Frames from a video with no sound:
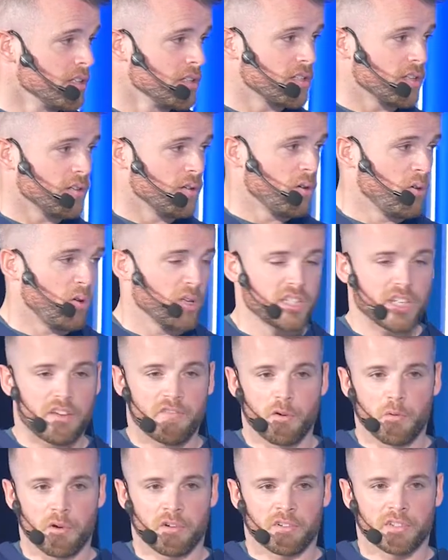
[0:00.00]
So what's
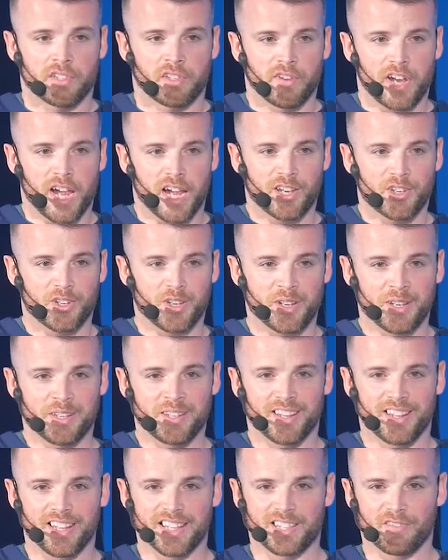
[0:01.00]
everyone's reaction
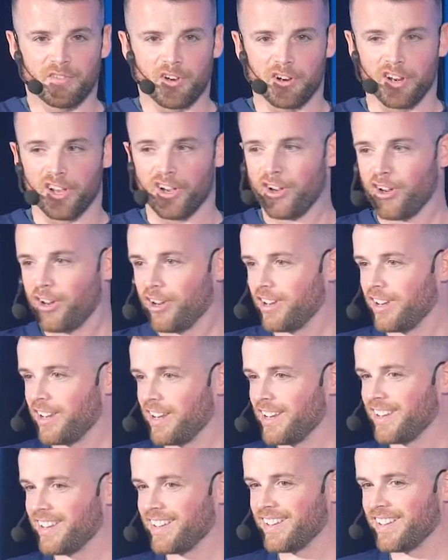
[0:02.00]
to this photo?
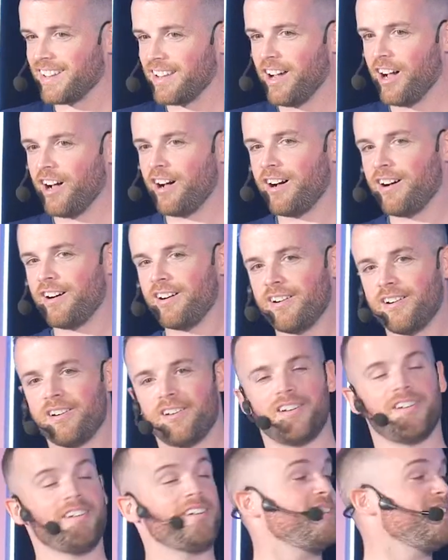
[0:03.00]

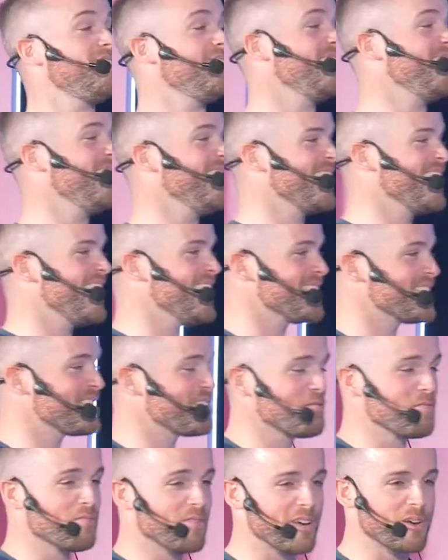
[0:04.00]
Oh, I guess,
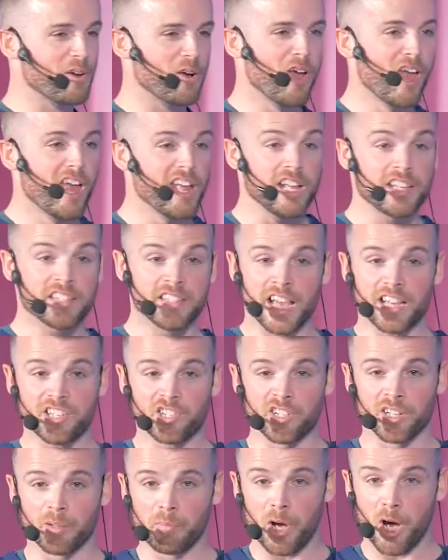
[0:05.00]
like, it's
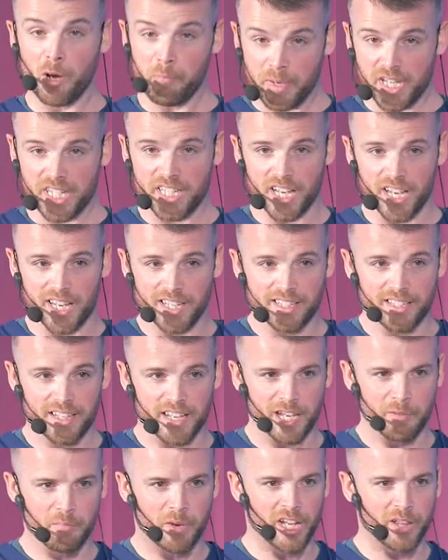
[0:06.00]
National Puppy Day
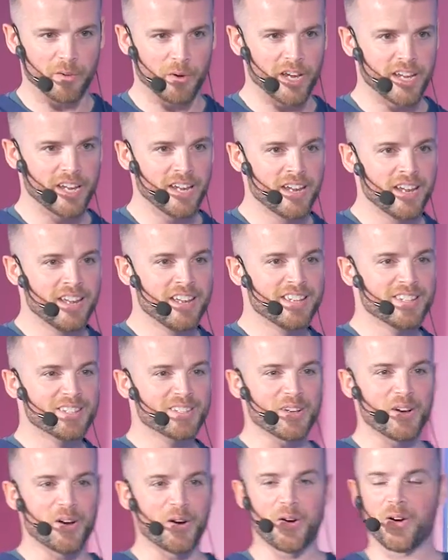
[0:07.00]
today, by the way.
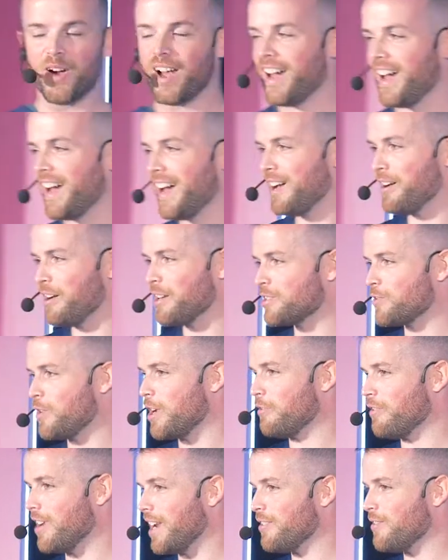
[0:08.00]
So it's
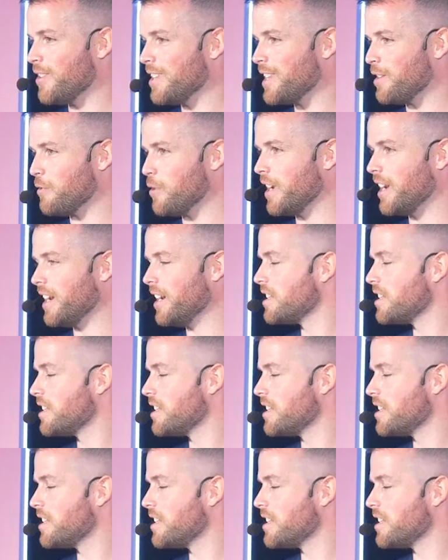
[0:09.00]
quite relevant that we're here